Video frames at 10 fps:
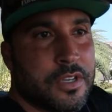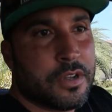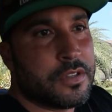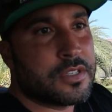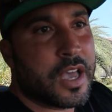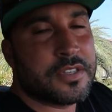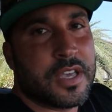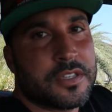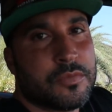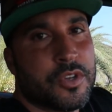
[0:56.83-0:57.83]
You know, this guy's
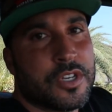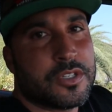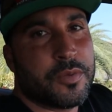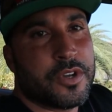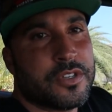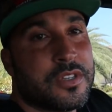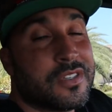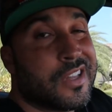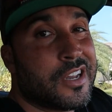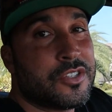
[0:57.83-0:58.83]
got some good experience.
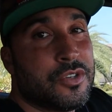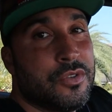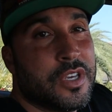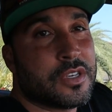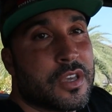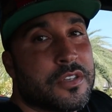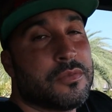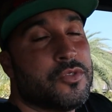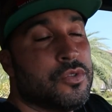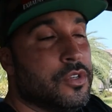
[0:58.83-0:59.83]
Does a lot of tuning and
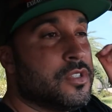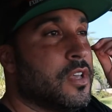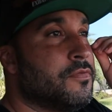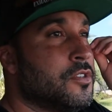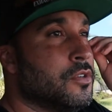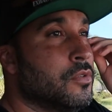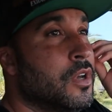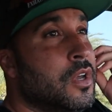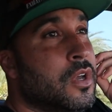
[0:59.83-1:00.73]
custom tuning stuff too,